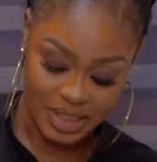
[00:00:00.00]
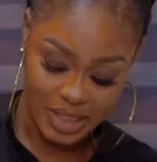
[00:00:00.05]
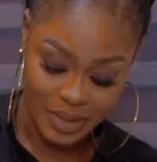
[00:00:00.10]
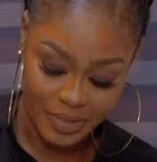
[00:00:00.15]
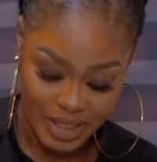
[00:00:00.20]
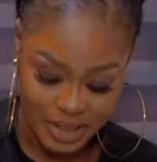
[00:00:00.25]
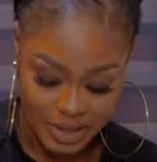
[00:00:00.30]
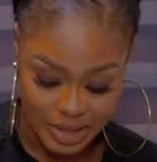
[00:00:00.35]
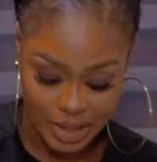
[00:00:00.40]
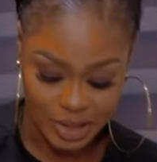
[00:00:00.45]
time
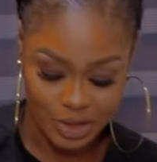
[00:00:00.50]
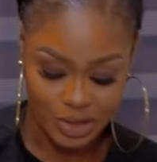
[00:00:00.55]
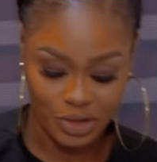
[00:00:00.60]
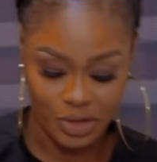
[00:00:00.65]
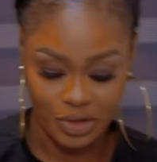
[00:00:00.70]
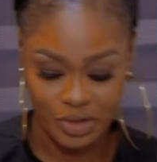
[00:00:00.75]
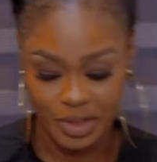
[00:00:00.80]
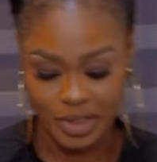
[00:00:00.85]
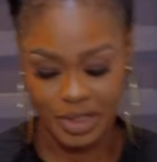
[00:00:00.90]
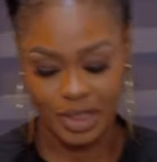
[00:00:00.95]
I
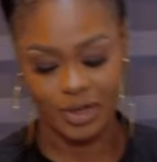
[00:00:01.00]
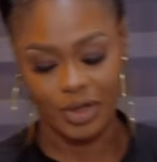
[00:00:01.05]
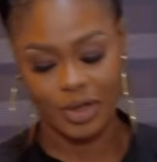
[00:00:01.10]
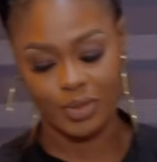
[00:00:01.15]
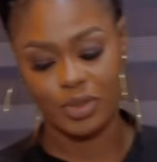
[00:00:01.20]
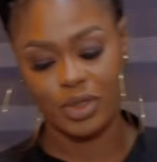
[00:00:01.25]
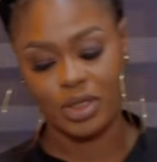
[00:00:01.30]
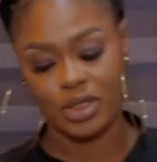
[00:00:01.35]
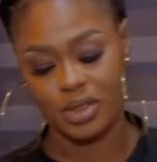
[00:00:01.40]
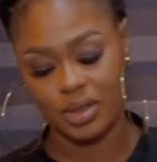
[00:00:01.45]
texture it now, I
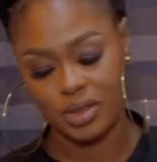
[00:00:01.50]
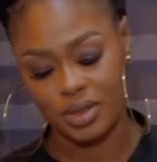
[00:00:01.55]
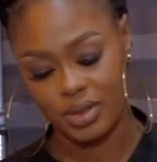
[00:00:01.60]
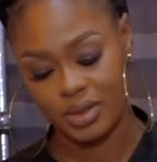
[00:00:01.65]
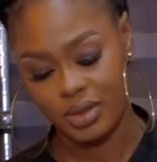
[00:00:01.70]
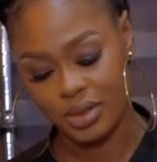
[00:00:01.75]
mean,